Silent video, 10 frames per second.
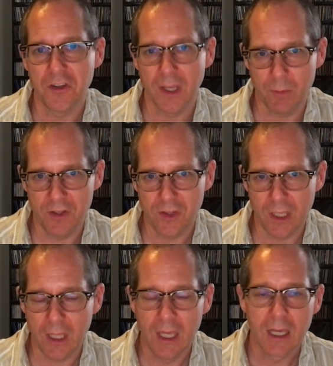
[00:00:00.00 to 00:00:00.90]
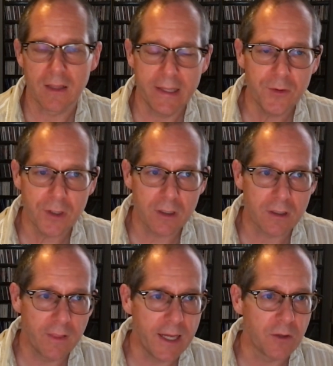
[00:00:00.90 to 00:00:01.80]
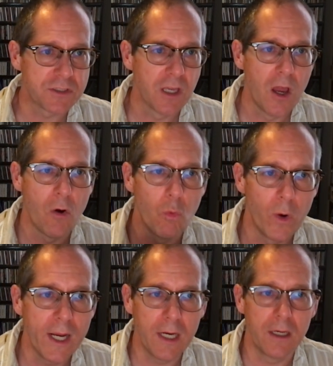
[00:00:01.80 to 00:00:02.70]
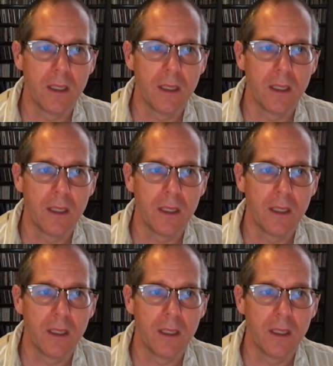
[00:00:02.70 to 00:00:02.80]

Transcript: that we see. Clouds, rain,